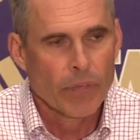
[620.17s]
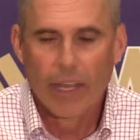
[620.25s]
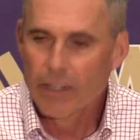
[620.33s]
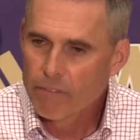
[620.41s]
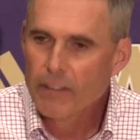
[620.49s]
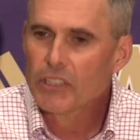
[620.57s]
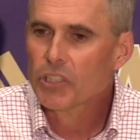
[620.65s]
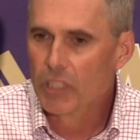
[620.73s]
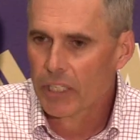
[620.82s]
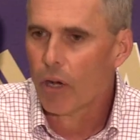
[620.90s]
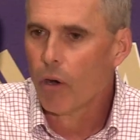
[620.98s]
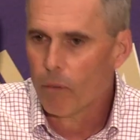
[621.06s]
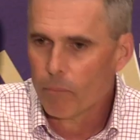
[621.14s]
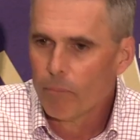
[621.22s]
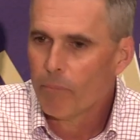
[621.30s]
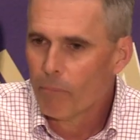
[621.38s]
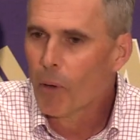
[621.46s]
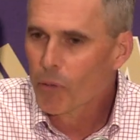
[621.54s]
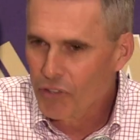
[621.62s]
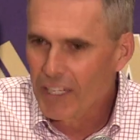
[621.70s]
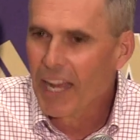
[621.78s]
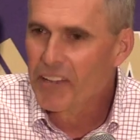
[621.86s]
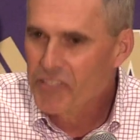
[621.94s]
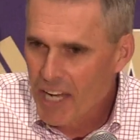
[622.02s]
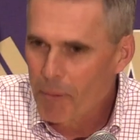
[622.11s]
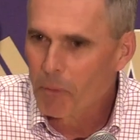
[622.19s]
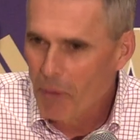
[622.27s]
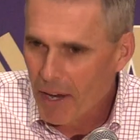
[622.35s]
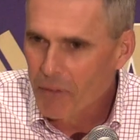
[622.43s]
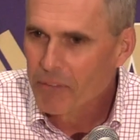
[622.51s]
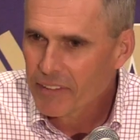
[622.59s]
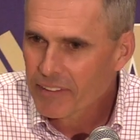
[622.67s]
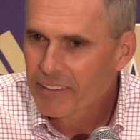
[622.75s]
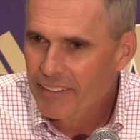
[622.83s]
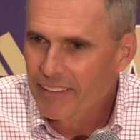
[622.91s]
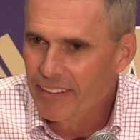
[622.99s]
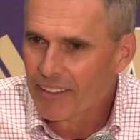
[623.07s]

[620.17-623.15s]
And eventually, most of the guys come around.